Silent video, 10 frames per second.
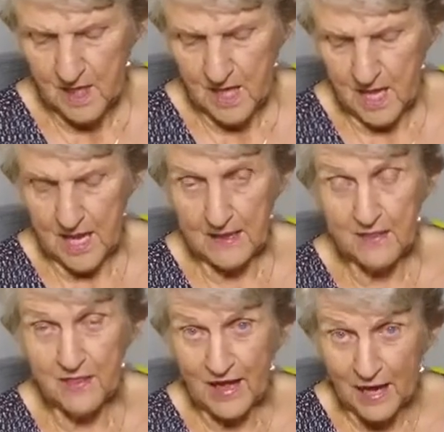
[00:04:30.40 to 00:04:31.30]
And
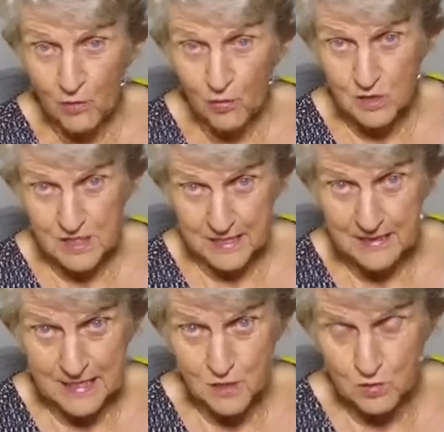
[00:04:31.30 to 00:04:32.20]
they all said,
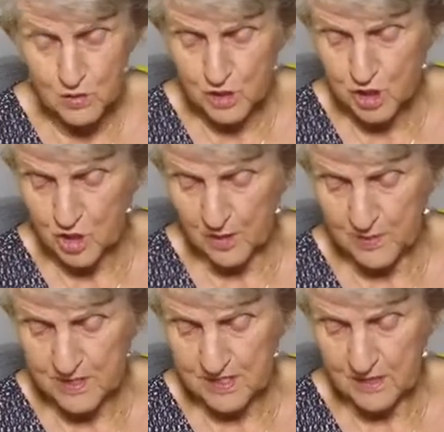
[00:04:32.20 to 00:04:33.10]
that's all the
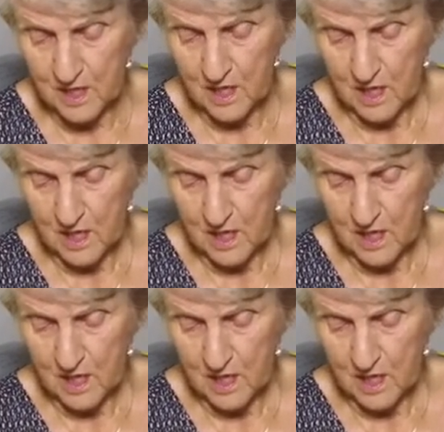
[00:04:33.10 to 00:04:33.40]
disciples said,